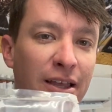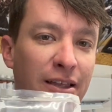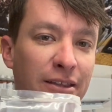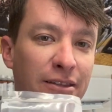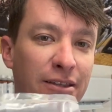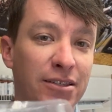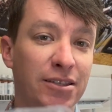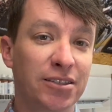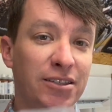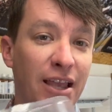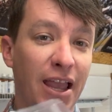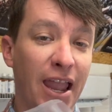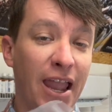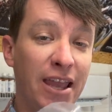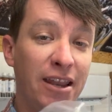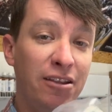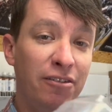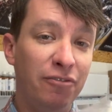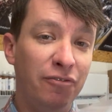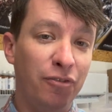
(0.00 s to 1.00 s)
This is
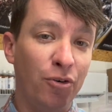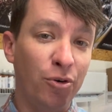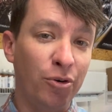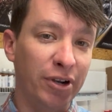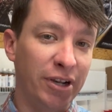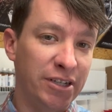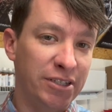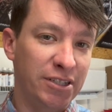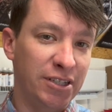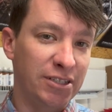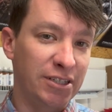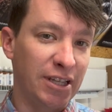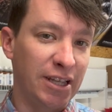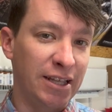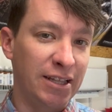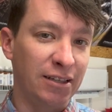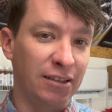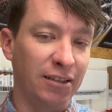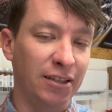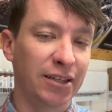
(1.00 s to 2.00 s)
84 inches
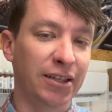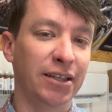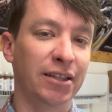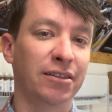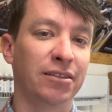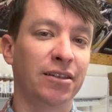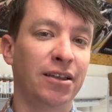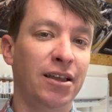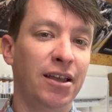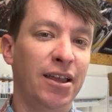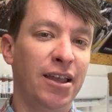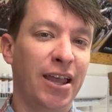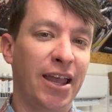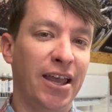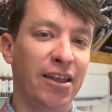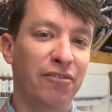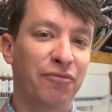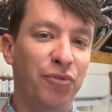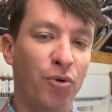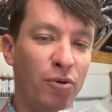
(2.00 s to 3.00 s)
in length
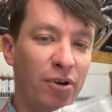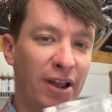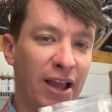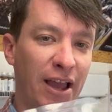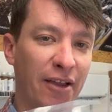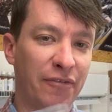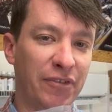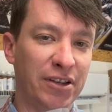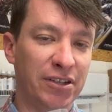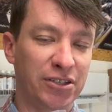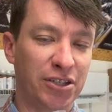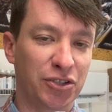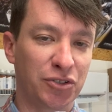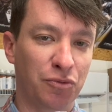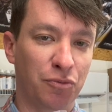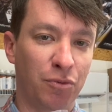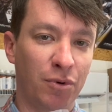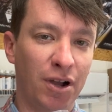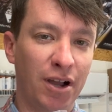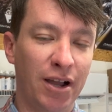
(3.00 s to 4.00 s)
and 4.5 inches
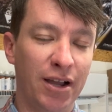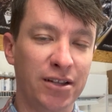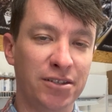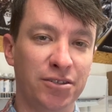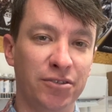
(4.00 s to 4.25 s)
wide.